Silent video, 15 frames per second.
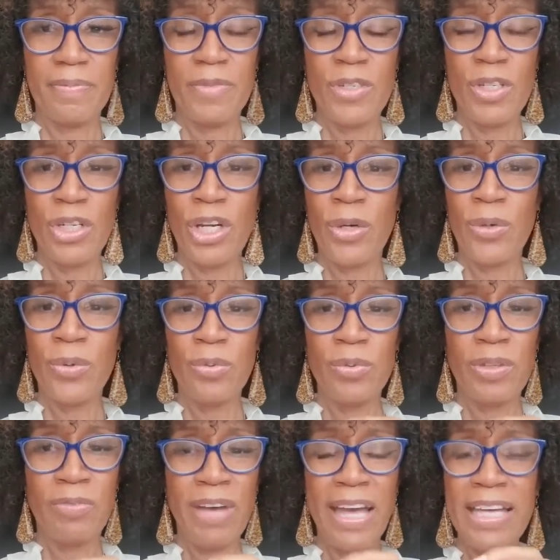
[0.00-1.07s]
you know,
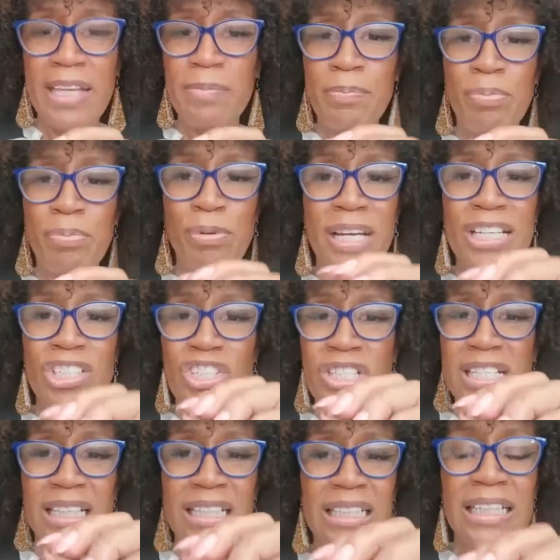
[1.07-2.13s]
if I can bring
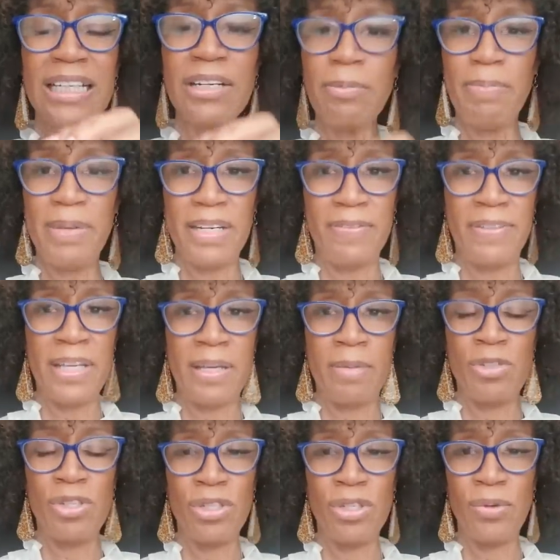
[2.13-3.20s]
just a little bit of
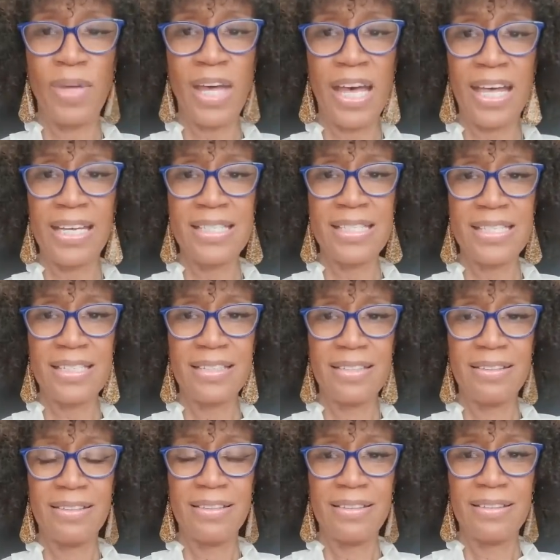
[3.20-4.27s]
him to you guys,
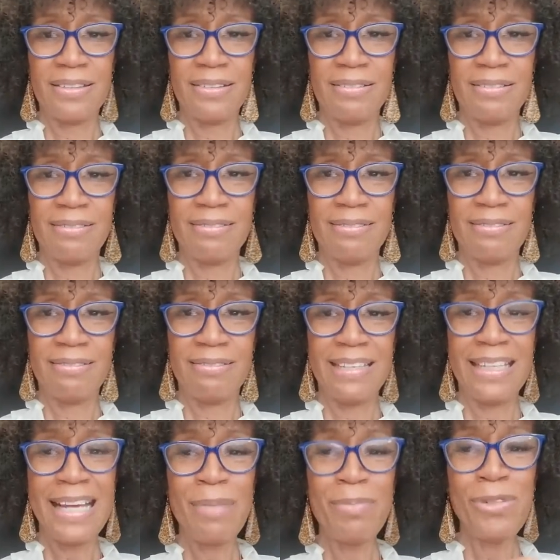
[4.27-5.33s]

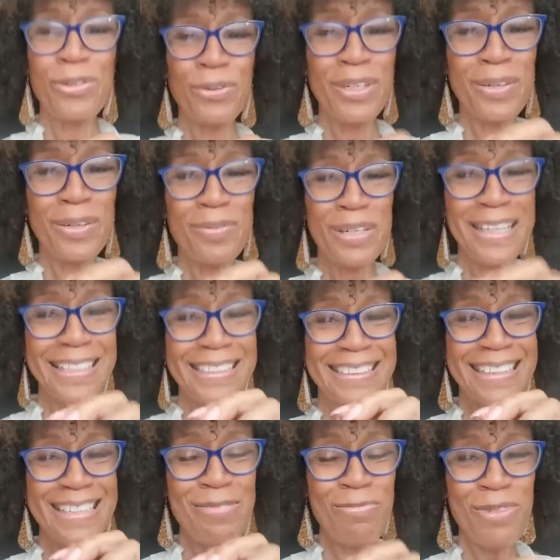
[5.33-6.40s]
then I'm doing what
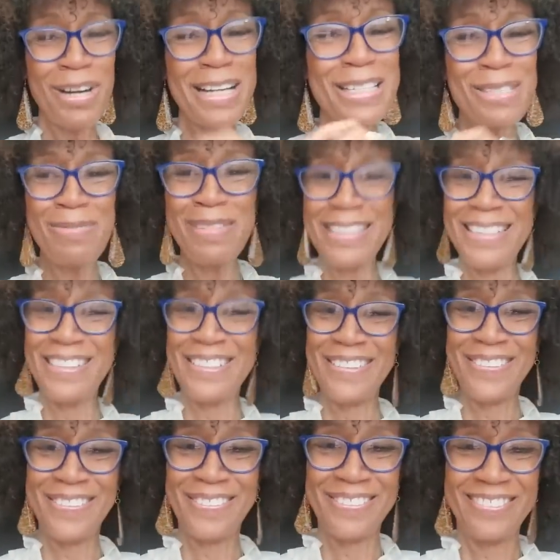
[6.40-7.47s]
he wants me to
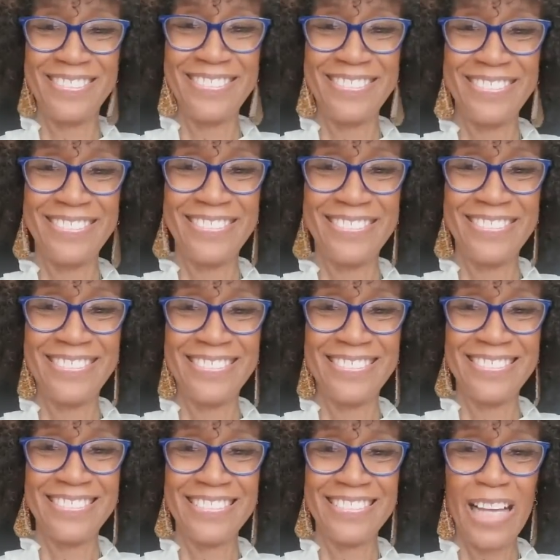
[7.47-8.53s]
do.
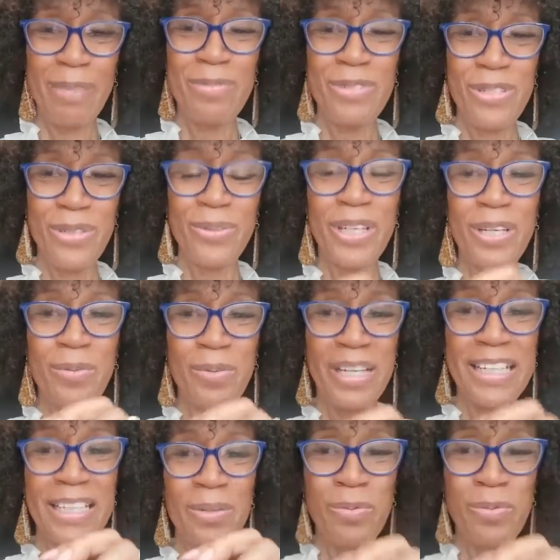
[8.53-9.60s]
I'm doing
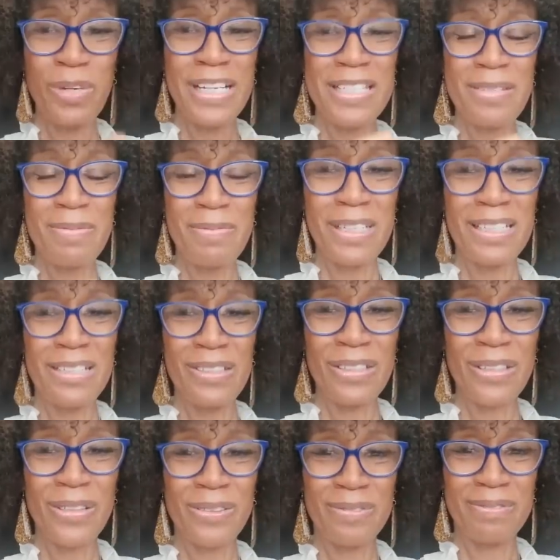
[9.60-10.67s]
what he wants me to
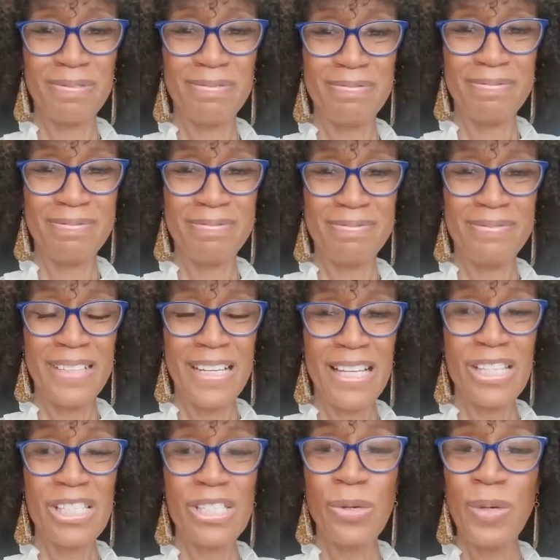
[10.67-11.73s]
do.
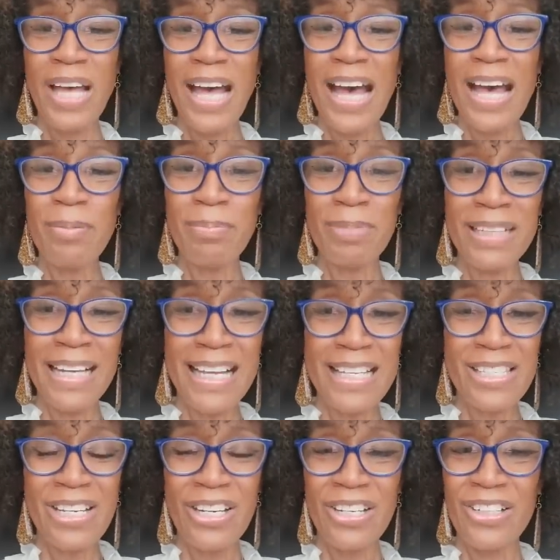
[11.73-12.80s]
So God
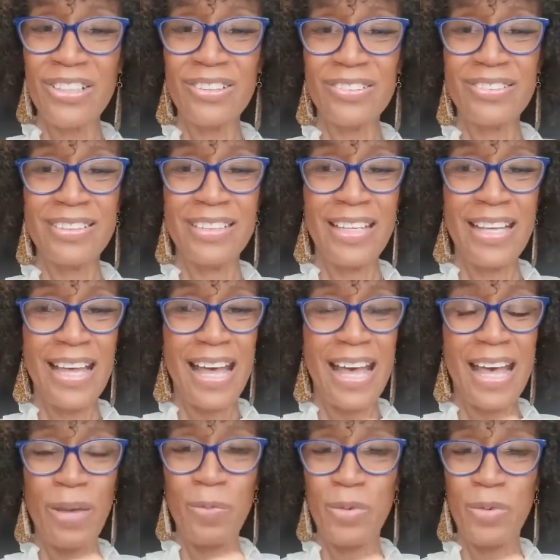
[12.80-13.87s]
bless her.
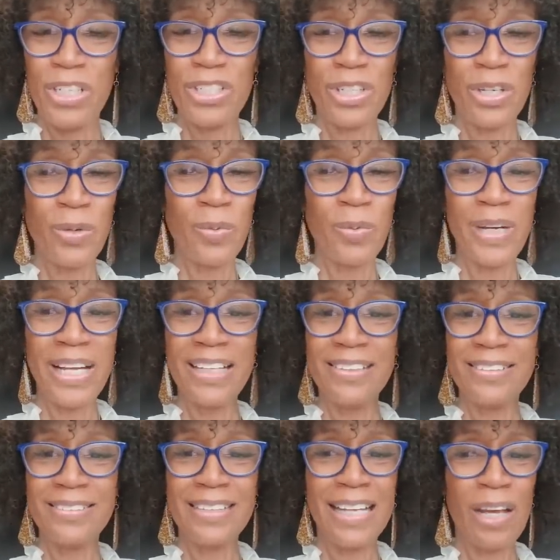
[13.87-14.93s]
I wish her
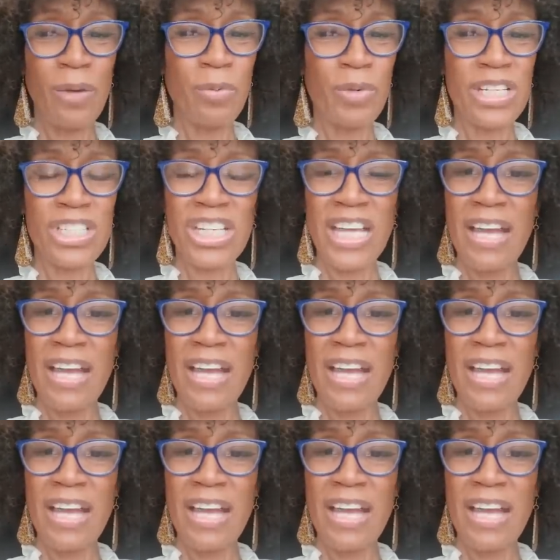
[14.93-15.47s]
well, and I wish